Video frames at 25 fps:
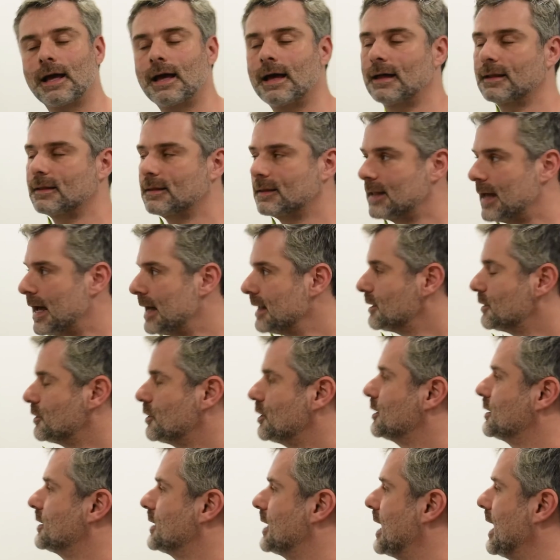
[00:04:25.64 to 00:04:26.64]
And that's
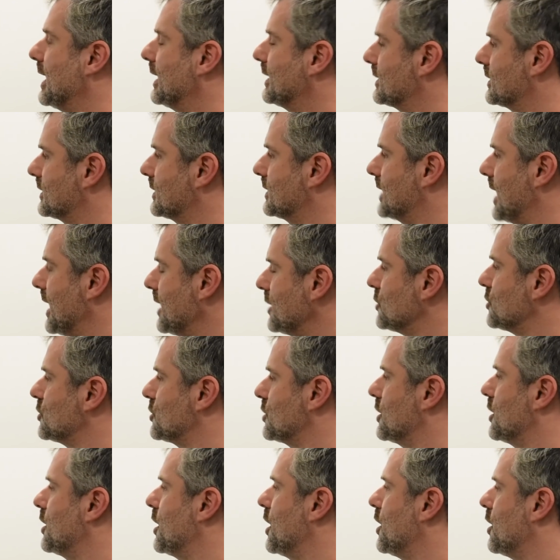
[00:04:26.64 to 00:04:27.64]
just an
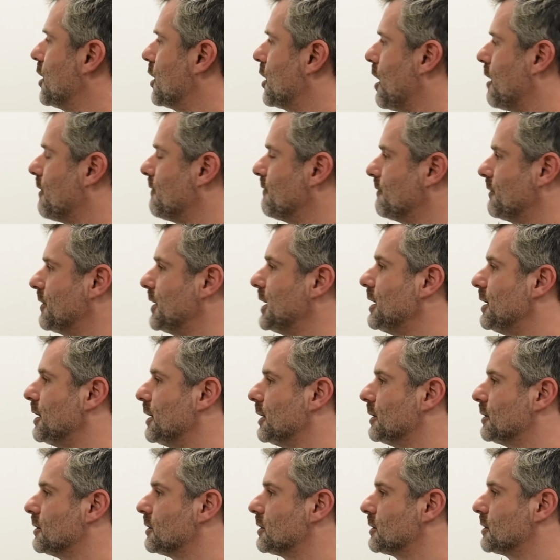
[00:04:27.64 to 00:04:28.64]
extension and a
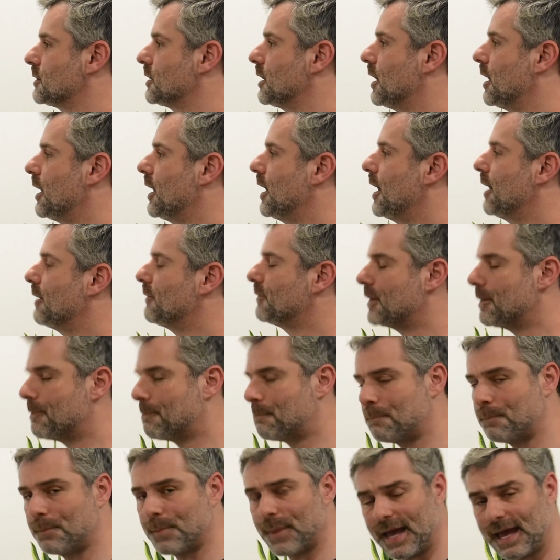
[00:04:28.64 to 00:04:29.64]
convenience of the
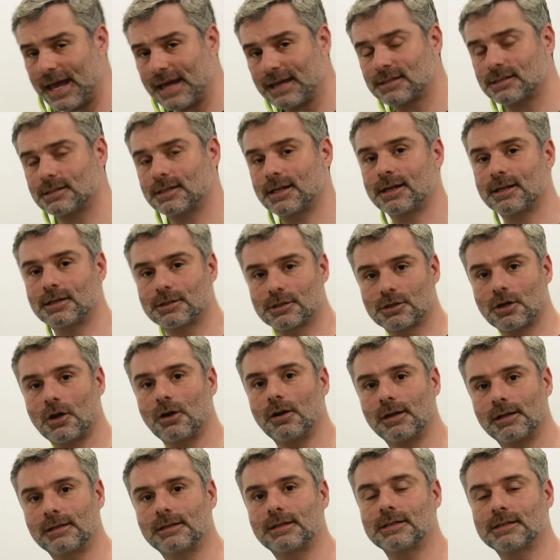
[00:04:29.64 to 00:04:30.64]
basic
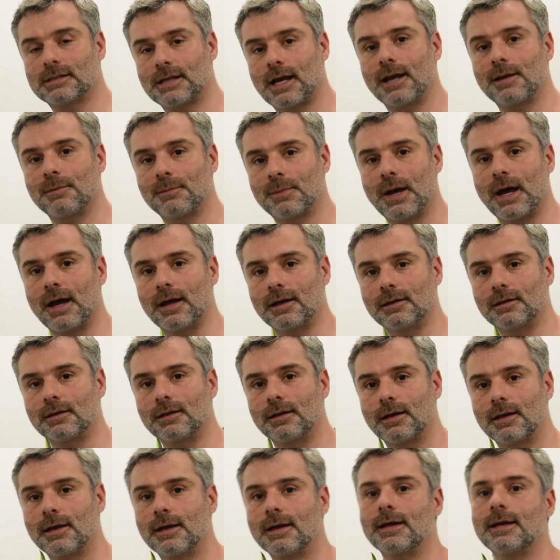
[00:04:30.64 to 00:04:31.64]
solid design
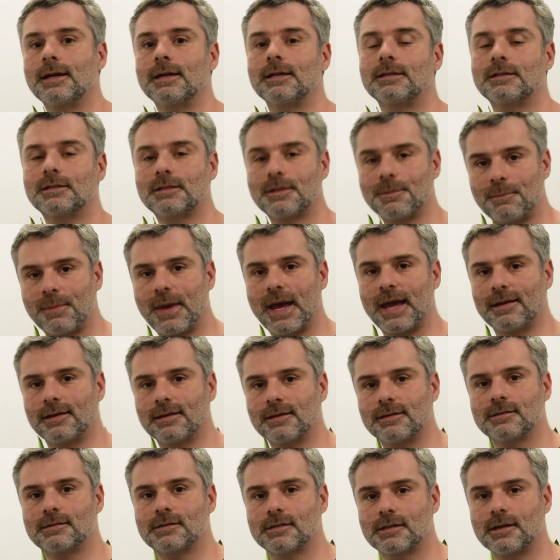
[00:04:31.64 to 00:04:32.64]
pattern,
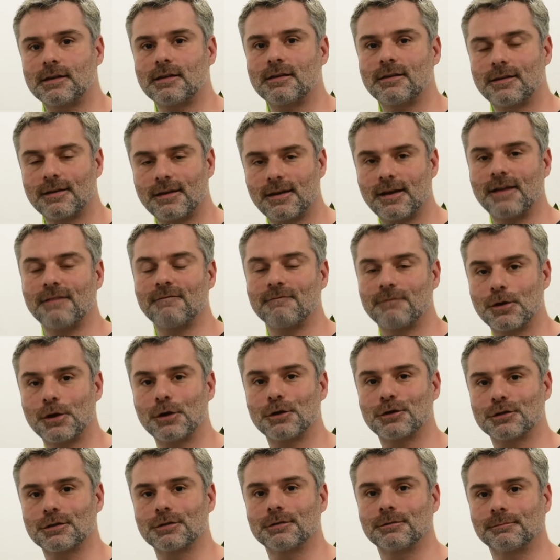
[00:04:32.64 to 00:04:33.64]
dependency
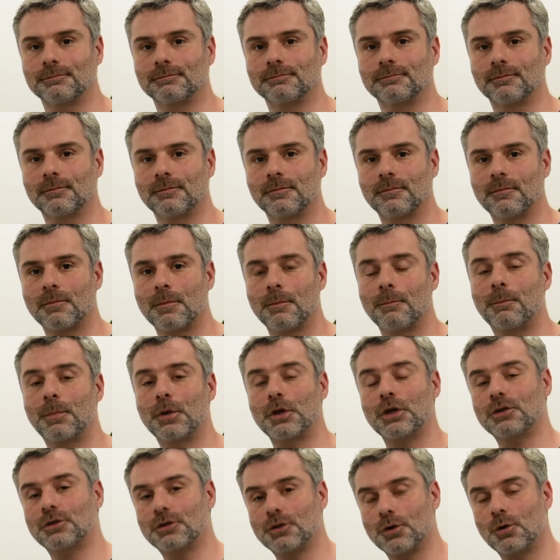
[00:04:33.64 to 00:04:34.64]
inversion. But
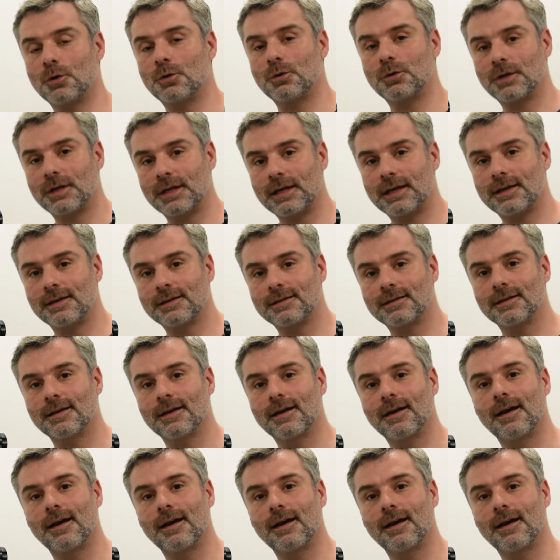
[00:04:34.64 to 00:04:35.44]
you don't need